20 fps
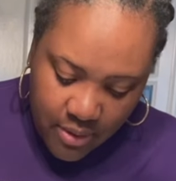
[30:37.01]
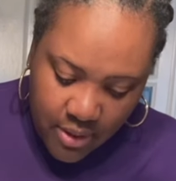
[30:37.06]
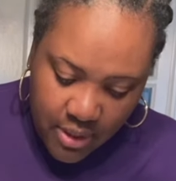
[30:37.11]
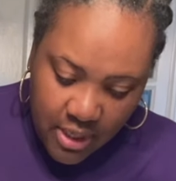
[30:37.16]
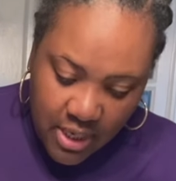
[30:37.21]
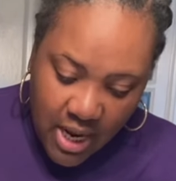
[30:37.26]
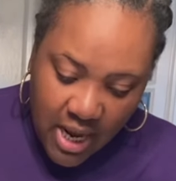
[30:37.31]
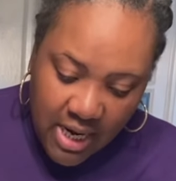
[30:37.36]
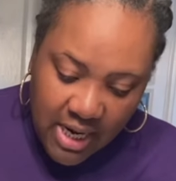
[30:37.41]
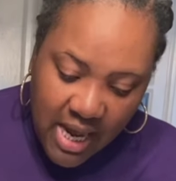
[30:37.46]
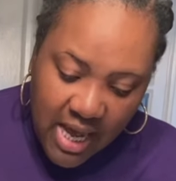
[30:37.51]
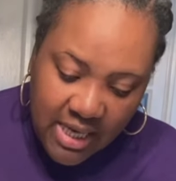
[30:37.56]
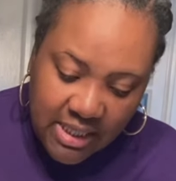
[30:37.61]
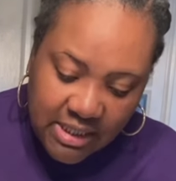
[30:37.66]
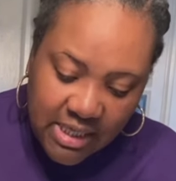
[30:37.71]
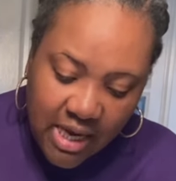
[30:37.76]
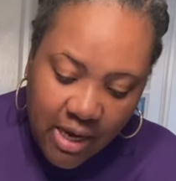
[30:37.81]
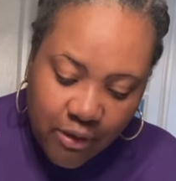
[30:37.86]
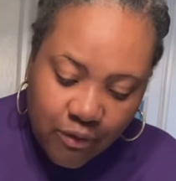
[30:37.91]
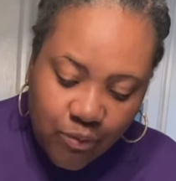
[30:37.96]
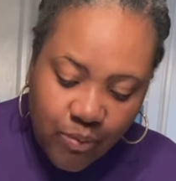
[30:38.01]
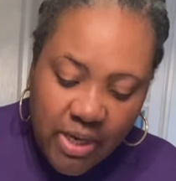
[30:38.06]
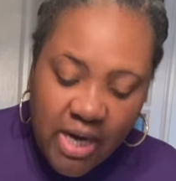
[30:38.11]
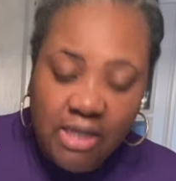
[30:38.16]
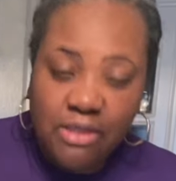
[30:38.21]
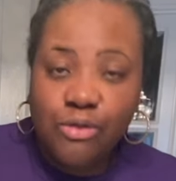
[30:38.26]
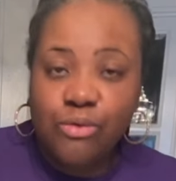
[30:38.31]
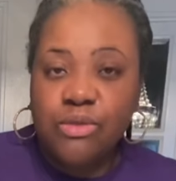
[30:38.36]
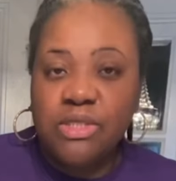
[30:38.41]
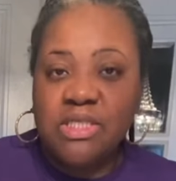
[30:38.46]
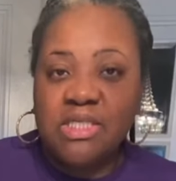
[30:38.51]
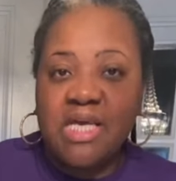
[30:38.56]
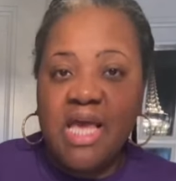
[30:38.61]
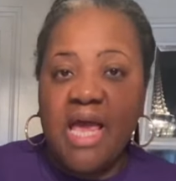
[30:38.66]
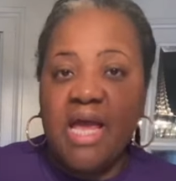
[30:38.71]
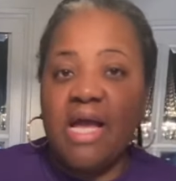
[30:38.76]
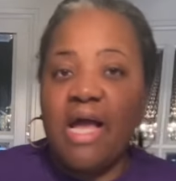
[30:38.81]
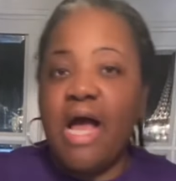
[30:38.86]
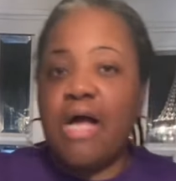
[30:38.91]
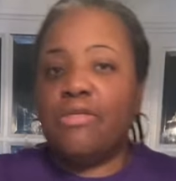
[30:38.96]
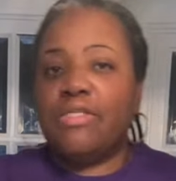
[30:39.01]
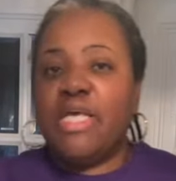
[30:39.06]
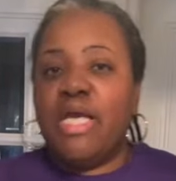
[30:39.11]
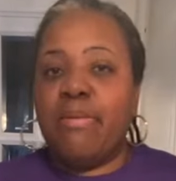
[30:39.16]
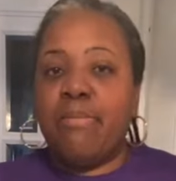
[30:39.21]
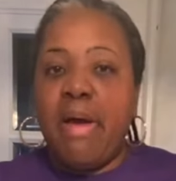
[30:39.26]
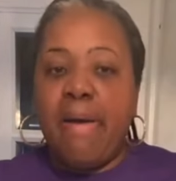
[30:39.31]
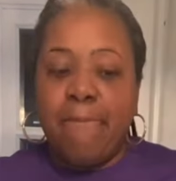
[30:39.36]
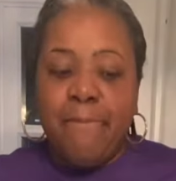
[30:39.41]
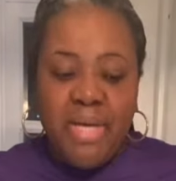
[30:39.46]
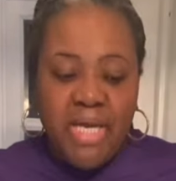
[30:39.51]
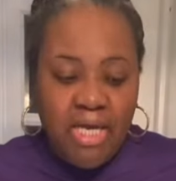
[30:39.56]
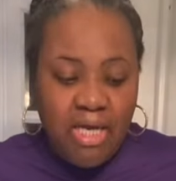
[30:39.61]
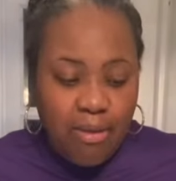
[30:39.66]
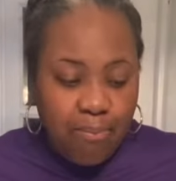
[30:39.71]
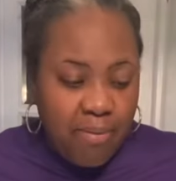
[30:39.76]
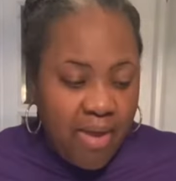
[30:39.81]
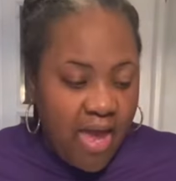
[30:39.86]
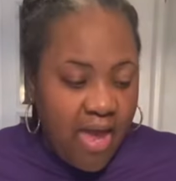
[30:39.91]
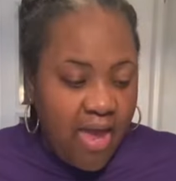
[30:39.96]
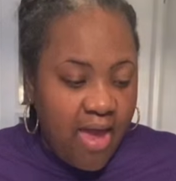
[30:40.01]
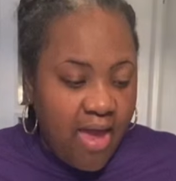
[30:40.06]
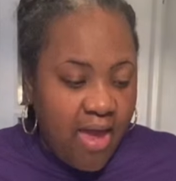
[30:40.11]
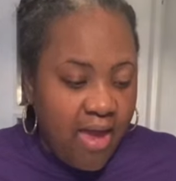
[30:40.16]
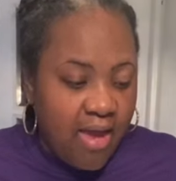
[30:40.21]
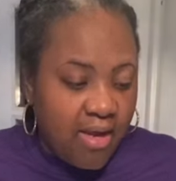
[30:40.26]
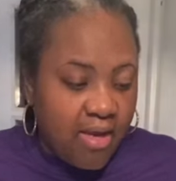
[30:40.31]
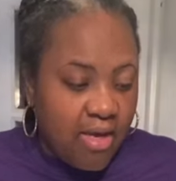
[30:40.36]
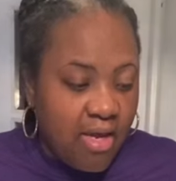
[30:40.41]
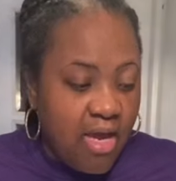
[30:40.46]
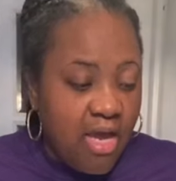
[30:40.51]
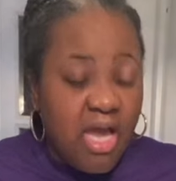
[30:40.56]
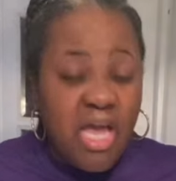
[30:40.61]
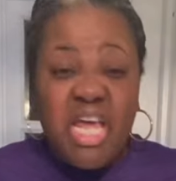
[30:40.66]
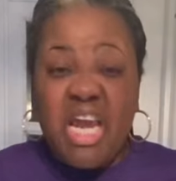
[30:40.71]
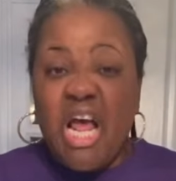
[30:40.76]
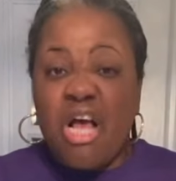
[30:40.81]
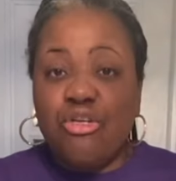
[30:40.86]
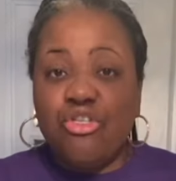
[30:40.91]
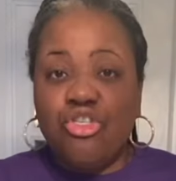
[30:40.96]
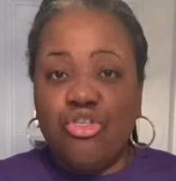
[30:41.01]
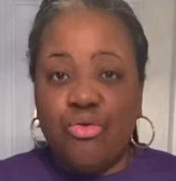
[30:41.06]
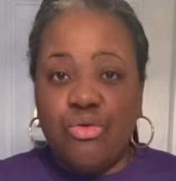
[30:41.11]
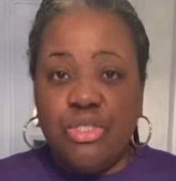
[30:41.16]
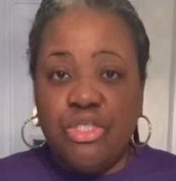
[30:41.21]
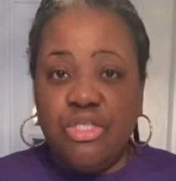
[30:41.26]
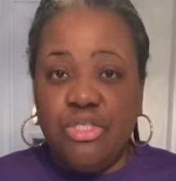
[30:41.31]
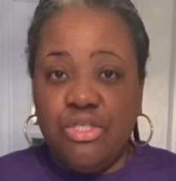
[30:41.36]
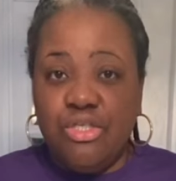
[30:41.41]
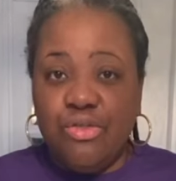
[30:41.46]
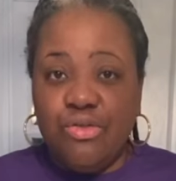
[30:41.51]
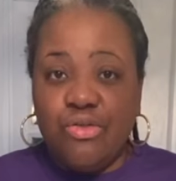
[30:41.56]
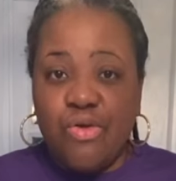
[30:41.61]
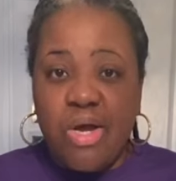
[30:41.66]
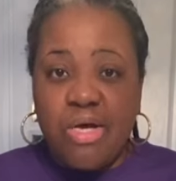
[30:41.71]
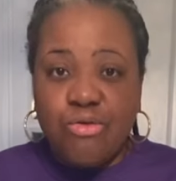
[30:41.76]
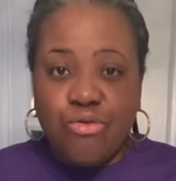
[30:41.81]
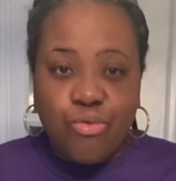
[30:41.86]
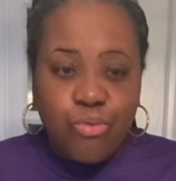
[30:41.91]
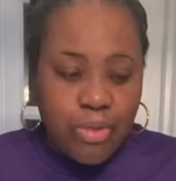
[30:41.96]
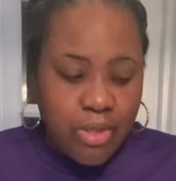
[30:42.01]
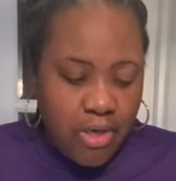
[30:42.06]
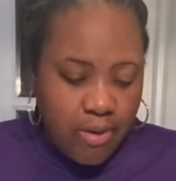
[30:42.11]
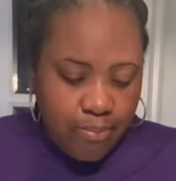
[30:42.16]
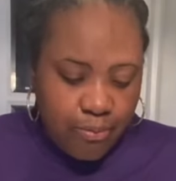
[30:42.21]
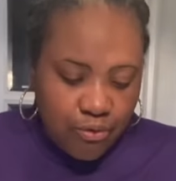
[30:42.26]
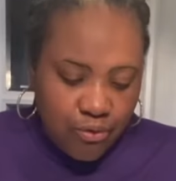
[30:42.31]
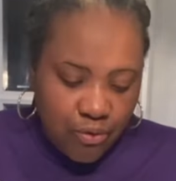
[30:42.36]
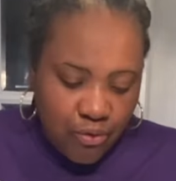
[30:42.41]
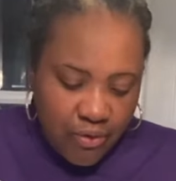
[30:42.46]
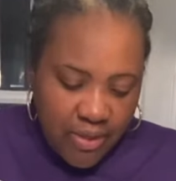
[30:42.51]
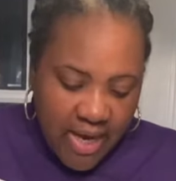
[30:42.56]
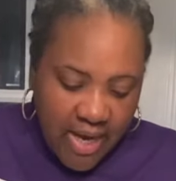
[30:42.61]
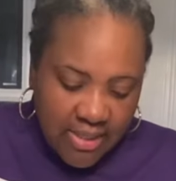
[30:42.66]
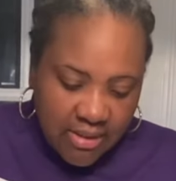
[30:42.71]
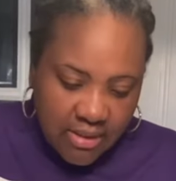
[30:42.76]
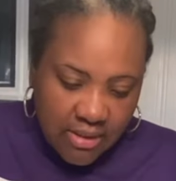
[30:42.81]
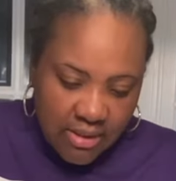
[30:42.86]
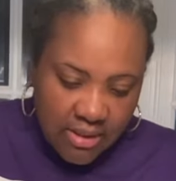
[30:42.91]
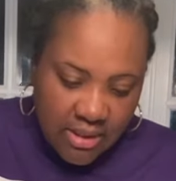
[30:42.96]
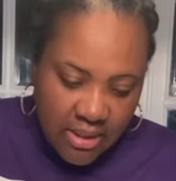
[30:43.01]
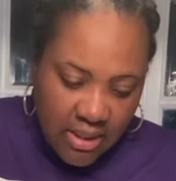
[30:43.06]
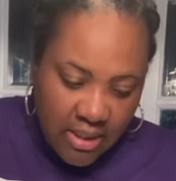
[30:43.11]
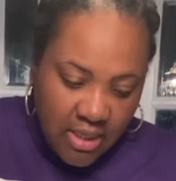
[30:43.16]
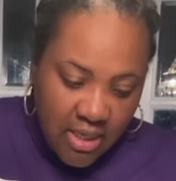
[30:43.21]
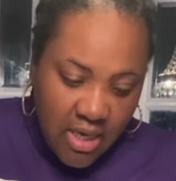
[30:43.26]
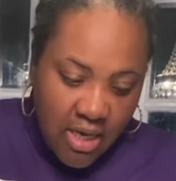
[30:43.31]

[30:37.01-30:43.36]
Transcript: Now, a lot of times when I do this cake, I'll take my pink bag and I'll show it to you. So I'll do a couple so you guys can see.